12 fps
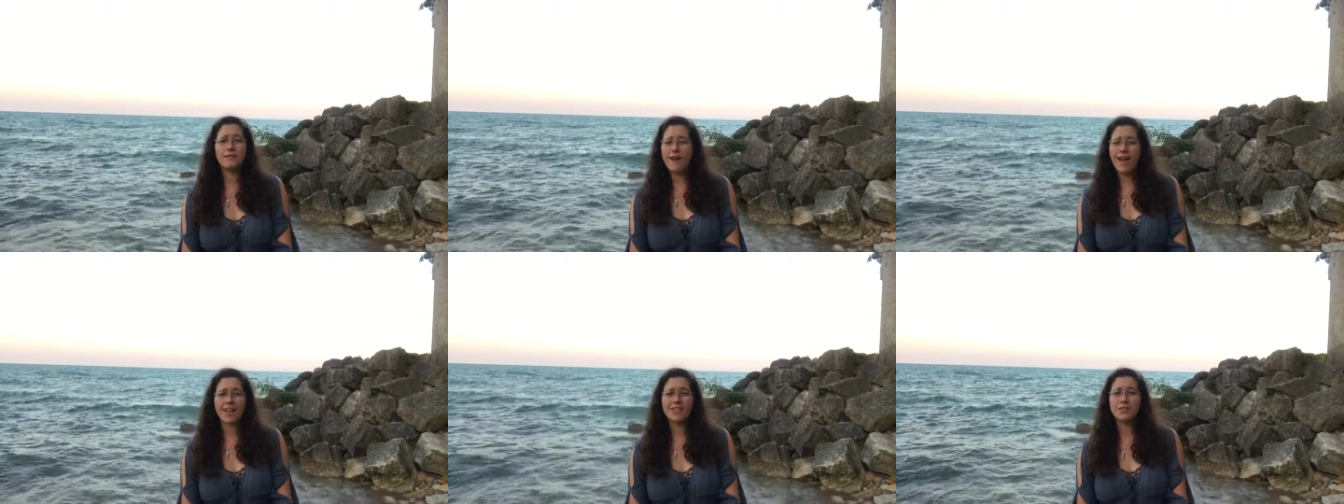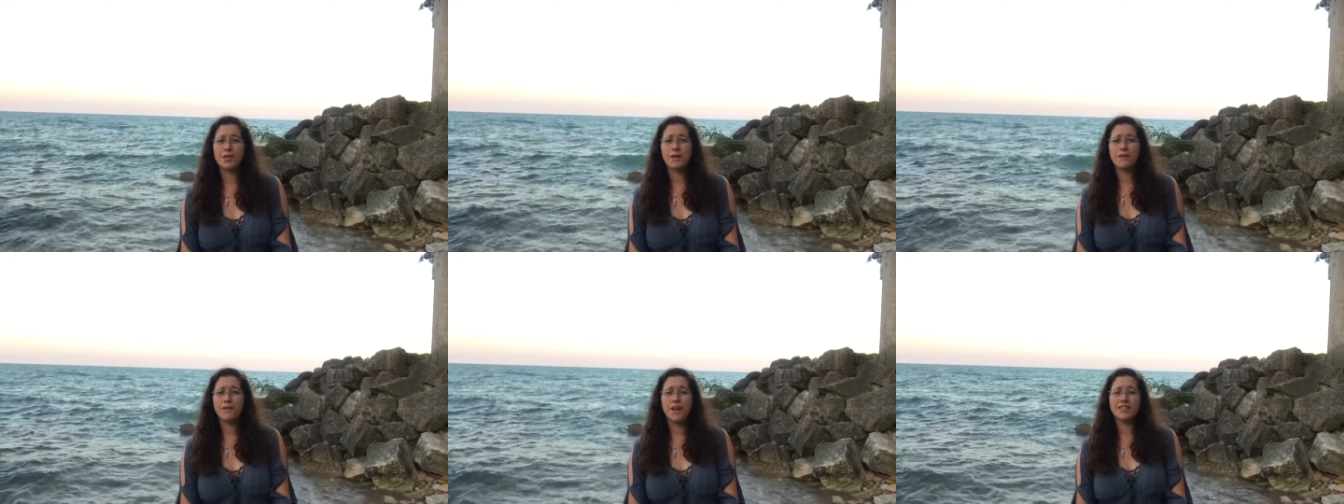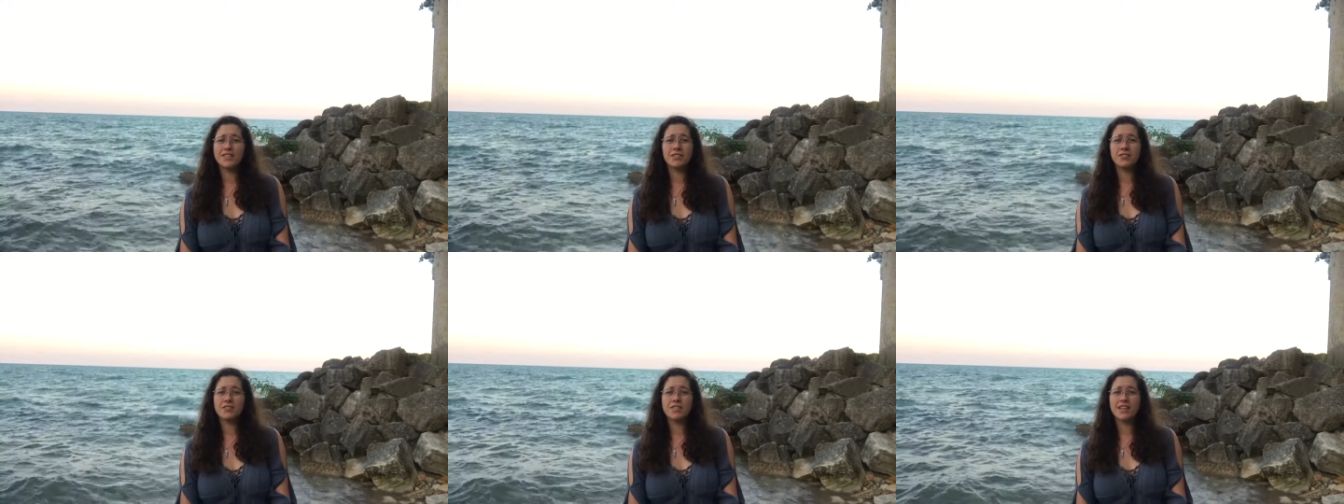friends or friends
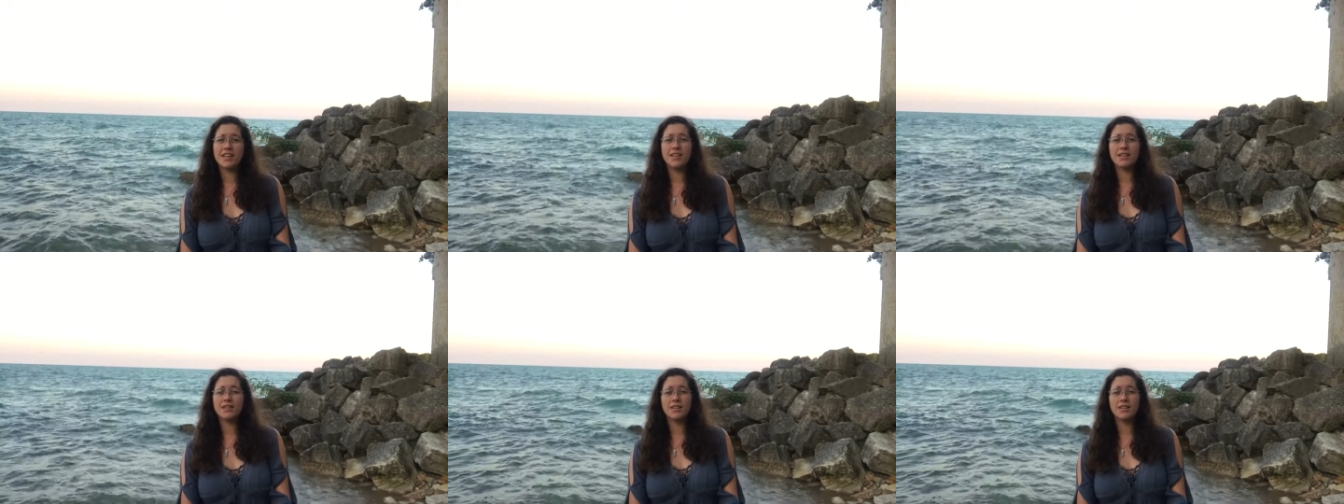interested in